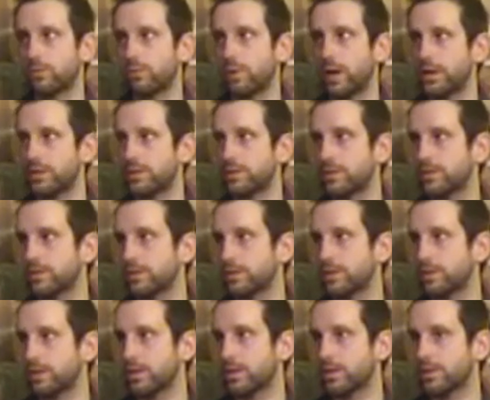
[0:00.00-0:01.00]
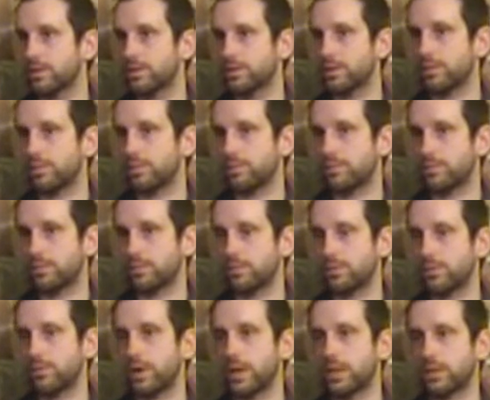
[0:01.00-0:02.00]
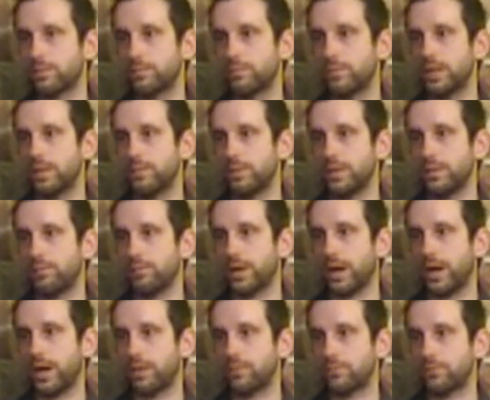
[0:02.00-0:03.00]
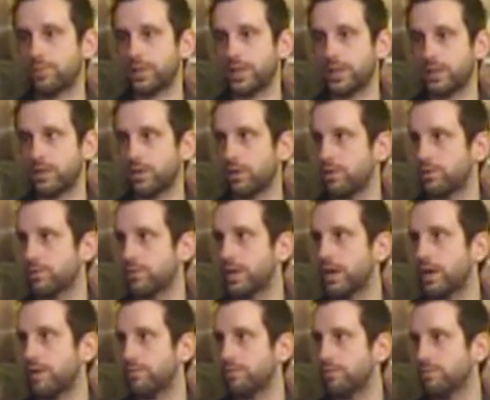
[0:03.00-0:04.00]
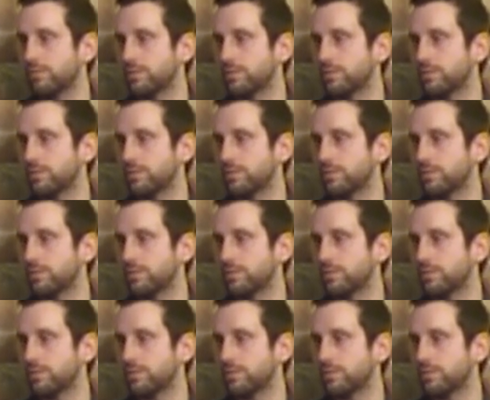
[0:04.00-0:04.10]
the West, that the West may be perhaps being closed down?